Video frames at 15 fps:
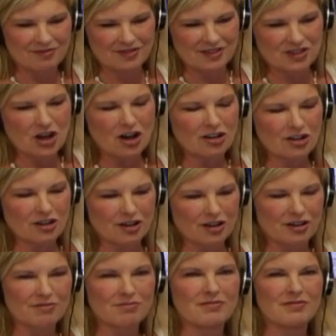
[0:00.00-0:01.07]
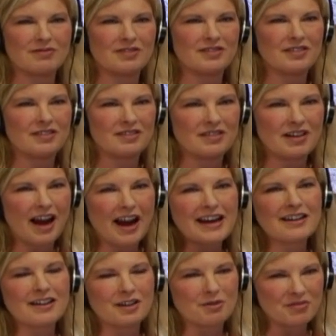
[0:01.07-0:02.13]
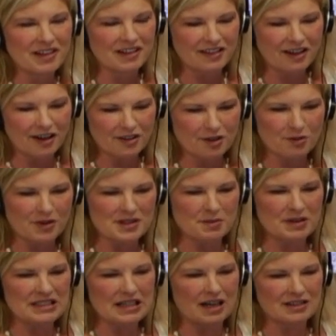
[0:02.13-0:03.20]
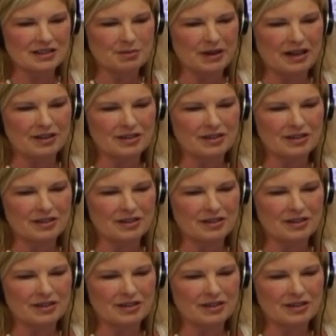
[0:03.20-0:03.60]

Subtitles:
dollar item than the other ones we talked about.